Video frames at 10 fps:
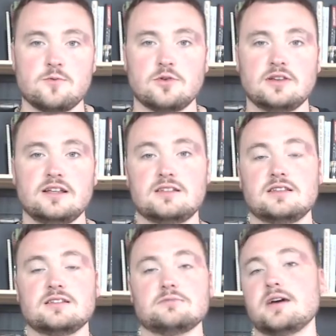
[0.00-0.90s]
will lead to
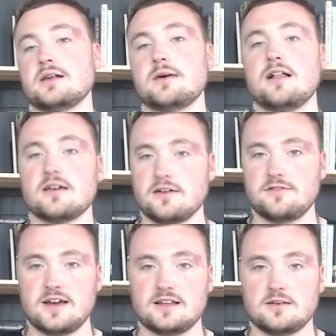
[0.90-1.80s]
this metabolic
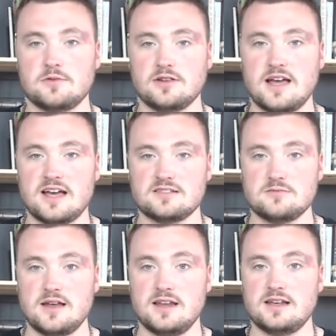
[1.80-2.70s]
effect that will last
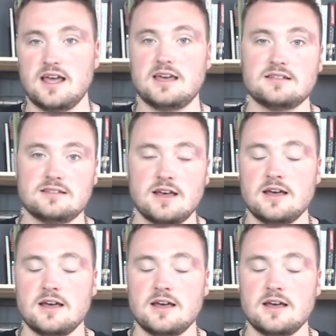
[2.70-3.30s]
many days,